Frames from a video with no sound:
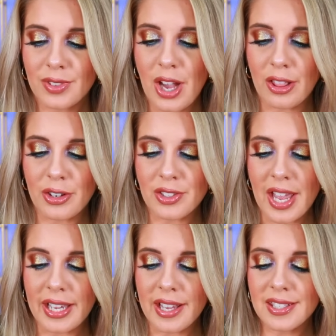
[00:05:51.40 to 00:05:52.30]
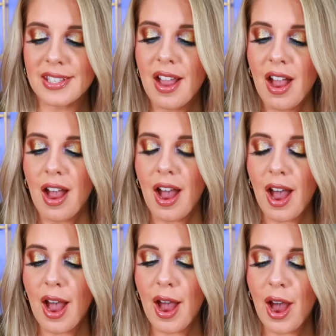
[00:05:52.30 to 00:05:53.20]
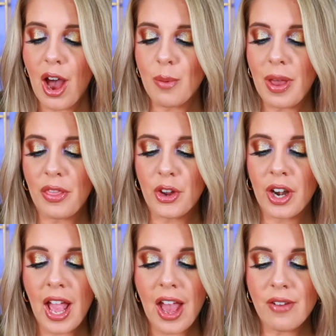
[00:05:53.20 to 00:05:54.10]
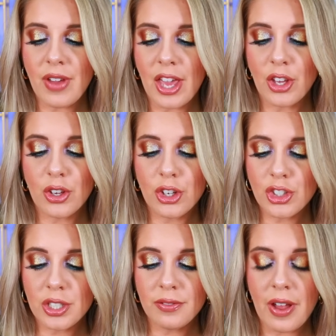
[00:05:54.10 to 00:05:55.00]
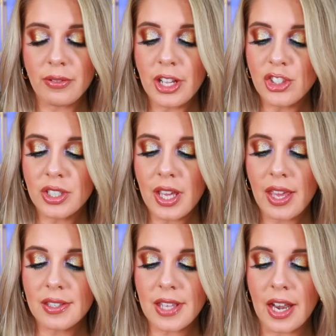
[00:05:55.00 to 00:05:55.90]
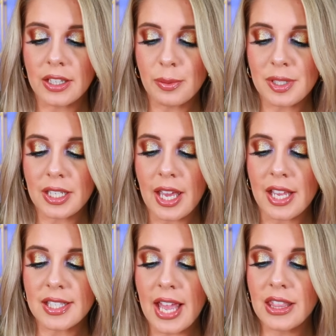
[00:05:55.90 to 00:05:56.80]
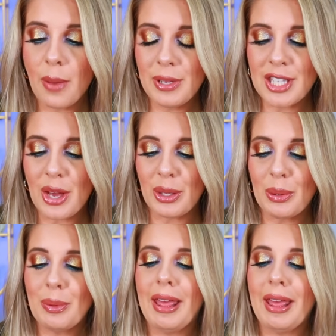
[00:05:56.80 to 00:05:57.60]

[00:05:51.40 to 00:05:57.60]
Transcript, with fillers: colors, I guess. Um, they're gonna have a cushion foundation case and a lipstick case. And let me tell you,